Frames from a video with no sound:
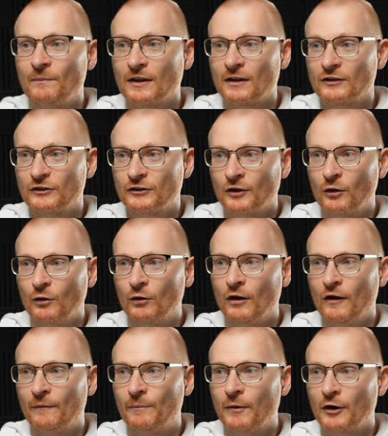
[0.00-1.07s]
sol
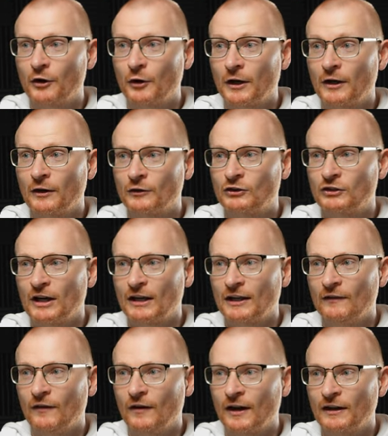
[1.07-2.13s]
of borrowing on
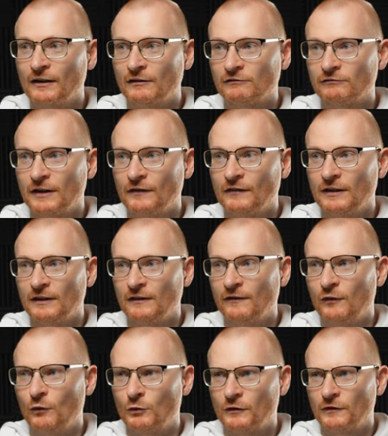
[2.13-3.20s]
SharkyFi, roughly
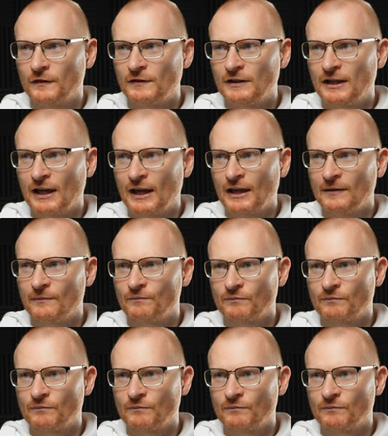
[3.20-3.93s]
450k,